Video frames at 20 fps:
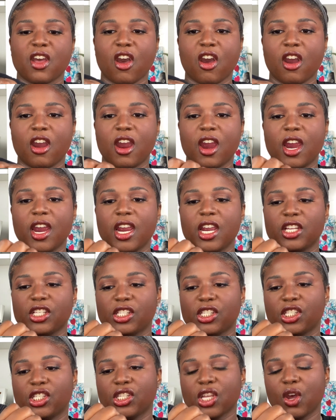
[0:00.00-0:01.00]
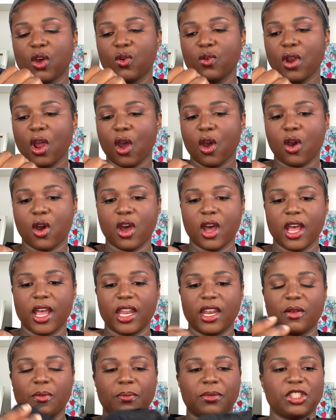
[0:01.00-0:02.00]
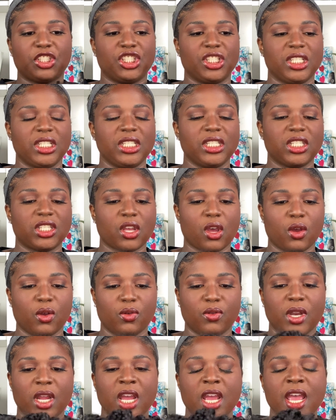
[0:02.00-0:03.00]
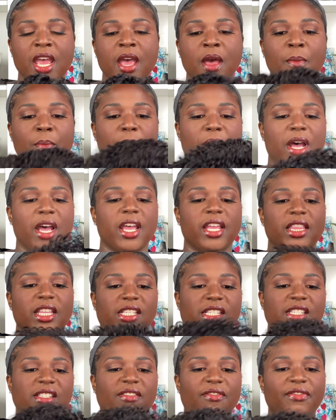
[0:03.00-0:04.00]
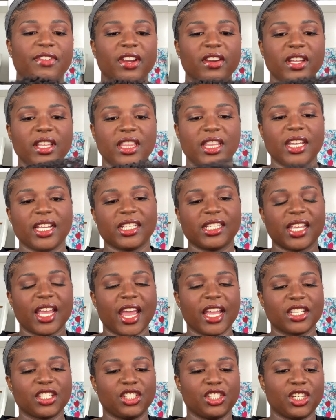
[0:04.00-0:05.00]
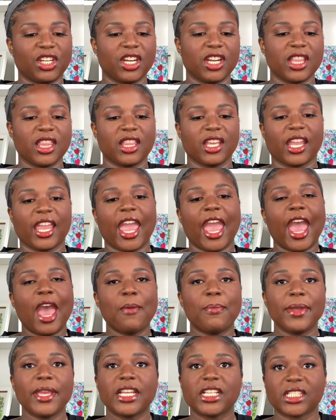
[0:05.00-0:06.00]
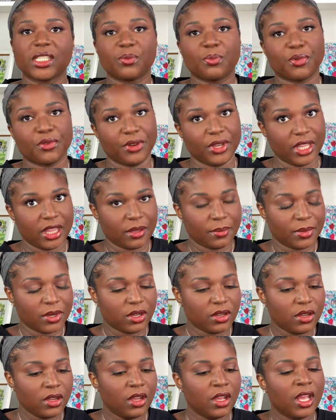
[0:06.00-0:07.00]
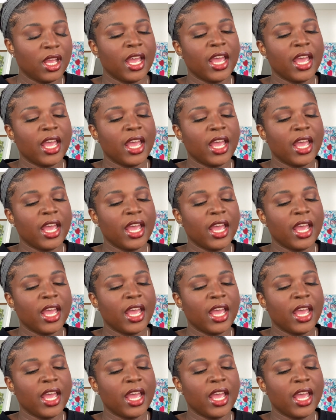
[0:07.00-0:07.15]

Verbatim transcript: are sewn on, machine sewn, but this is a very thick texture. The cap is breathable